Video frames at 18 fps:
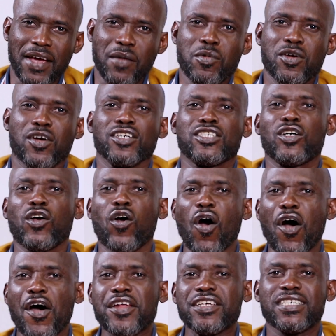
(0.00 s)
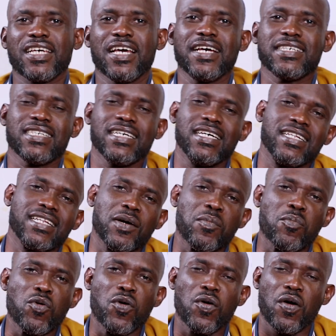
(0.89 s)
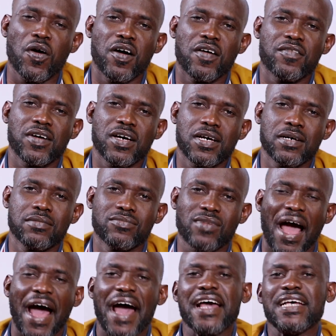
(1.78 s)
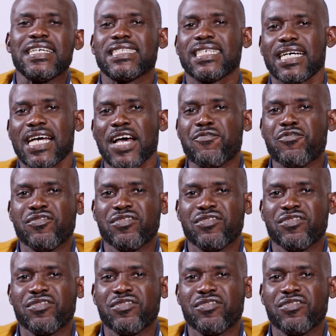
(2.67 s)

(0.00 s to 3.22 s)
Because God says in the book of Isaiah